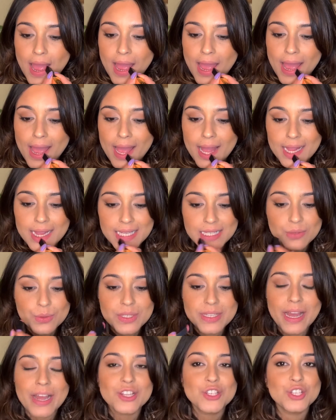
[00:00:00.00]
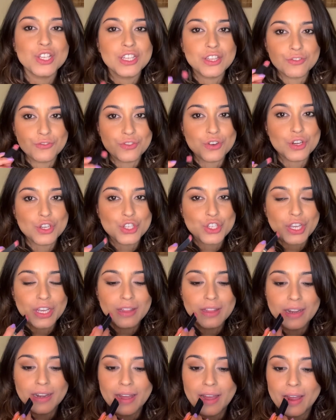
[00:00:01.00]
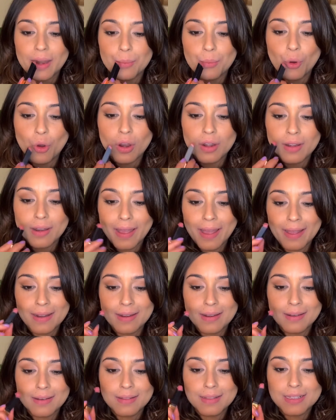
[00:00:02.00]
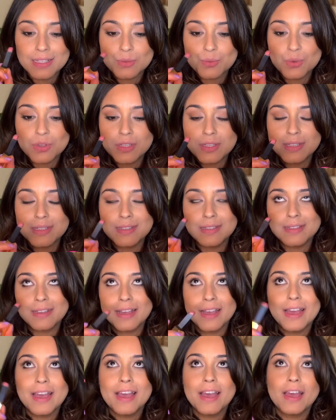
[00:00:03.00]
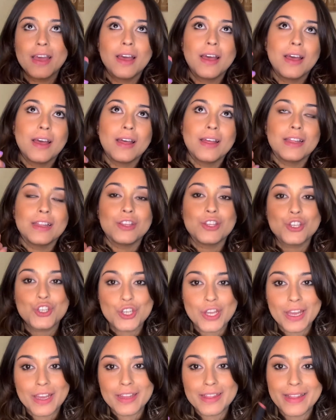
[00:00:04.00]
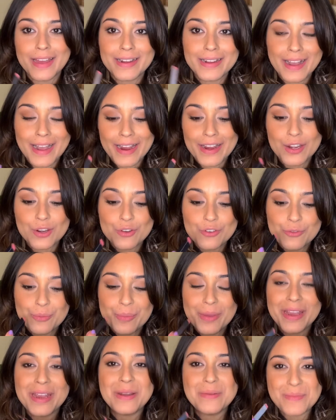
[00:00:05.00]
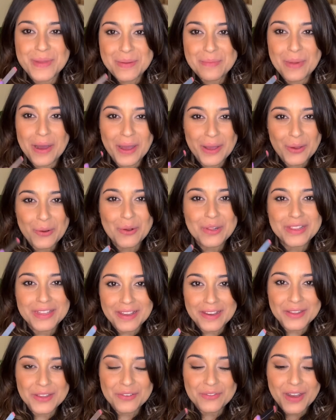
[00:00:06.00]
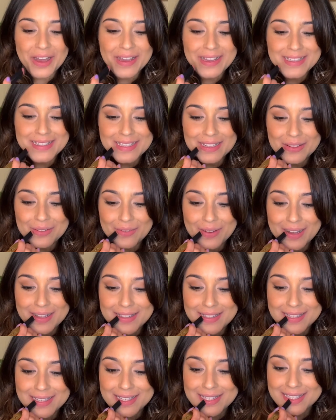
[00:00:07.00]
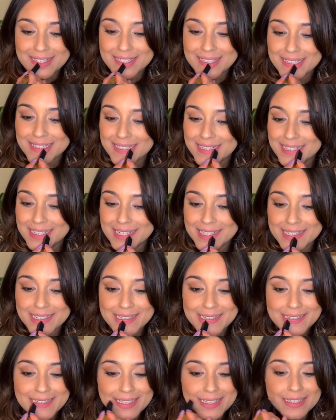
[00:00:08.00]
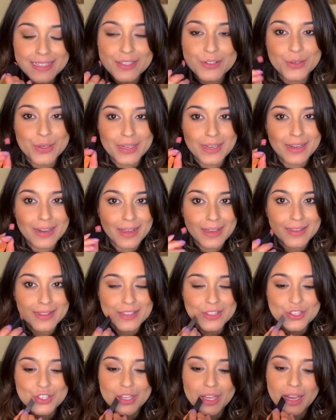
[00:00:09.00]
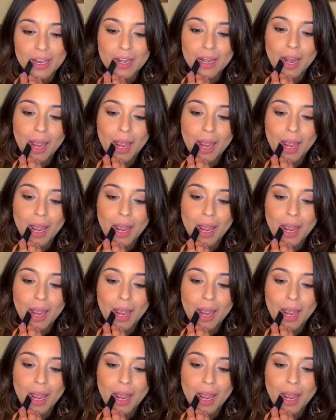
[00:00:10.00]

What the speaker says: and this was actually the first shade that I had bought, and this was the shade that kind of made me buy all the other YSL ones. I really like this shade.